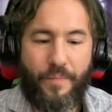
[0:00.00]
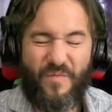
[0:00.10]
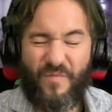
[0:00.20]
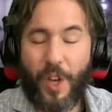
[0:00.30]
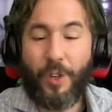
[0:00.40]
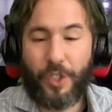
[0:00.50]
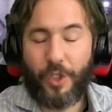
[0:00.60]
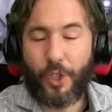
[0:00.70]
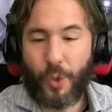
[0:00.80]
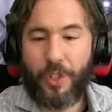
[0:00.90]
those are
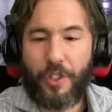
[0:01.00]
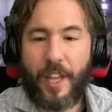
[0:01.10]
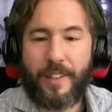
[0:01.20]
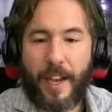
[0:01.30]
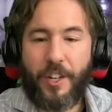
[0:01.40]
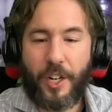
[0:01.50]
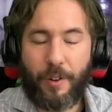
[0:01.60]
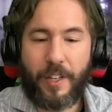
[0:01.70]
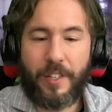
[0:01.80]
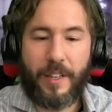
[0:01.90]
the sorts of things I generally see,